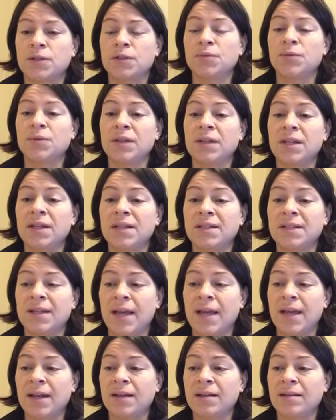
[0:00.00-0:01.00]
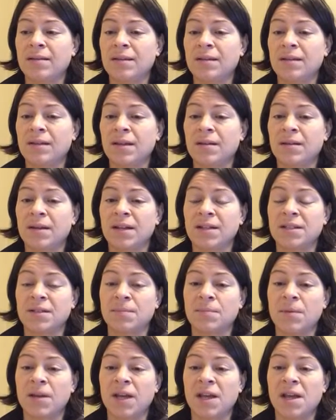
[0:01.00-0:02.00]
to release anything that is
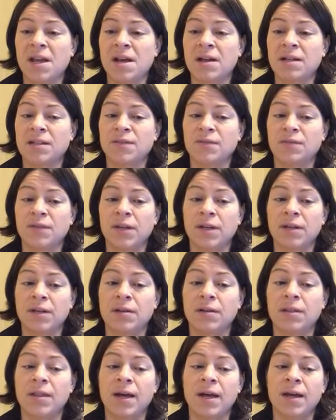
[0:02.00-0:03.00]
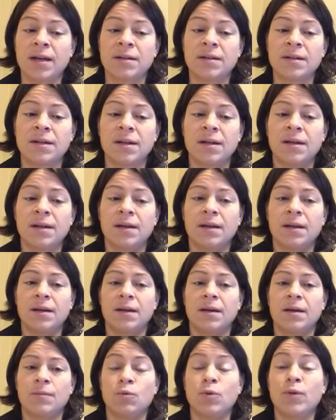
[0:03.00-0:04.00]
making us feel that
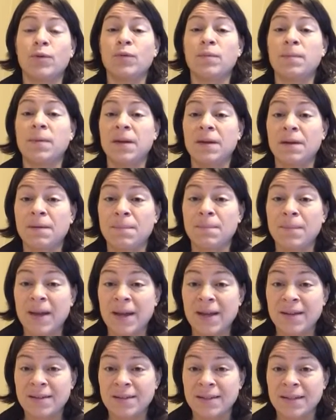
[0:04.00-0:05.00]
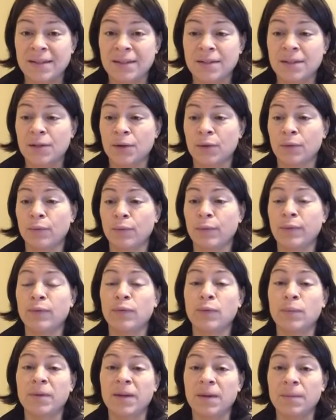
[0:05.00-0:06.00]
we will be abandoned, or we
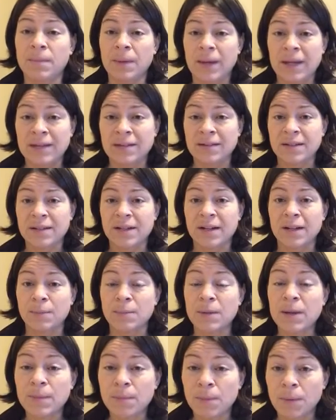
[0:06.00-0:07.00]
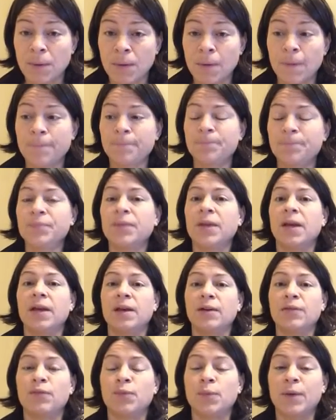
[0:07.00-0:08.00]
will be abandoning people
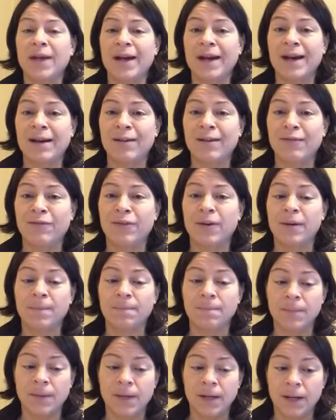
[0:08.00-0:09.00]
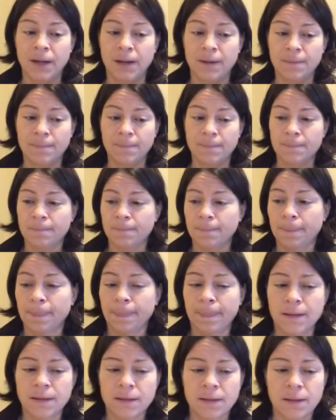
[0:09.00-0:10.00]
if we have money.
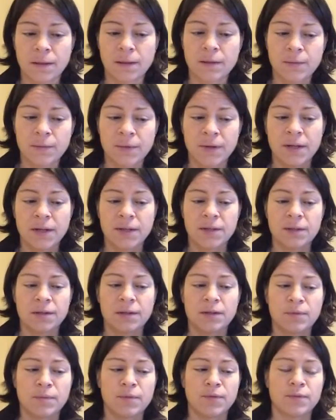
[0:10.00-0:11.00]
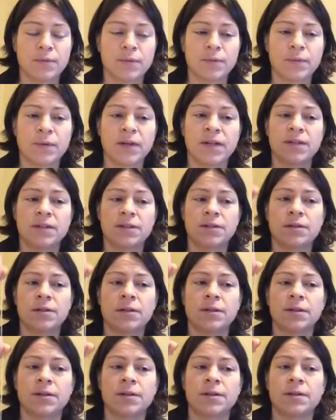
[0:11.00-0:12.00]
Is that all we need to know before we get
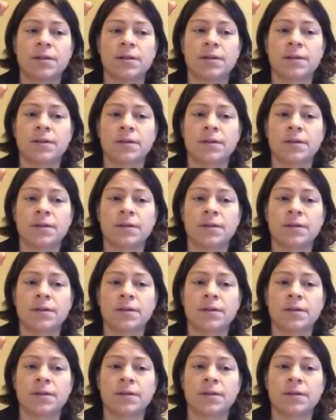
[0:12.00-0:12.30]
started?